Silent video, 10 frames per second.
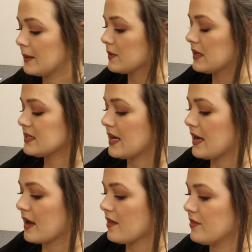Then I'm going to
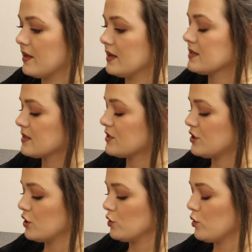take this
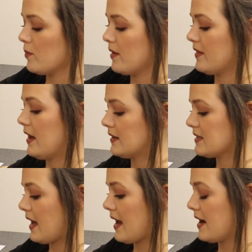tube that
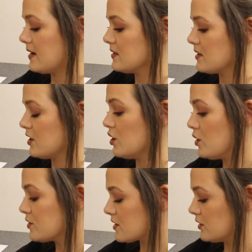has
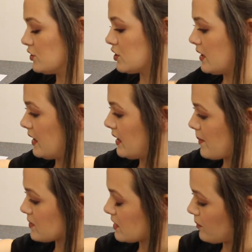no solution in it.
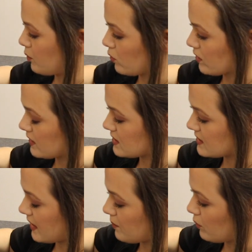I'm just going to pour this
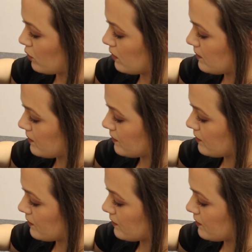sample.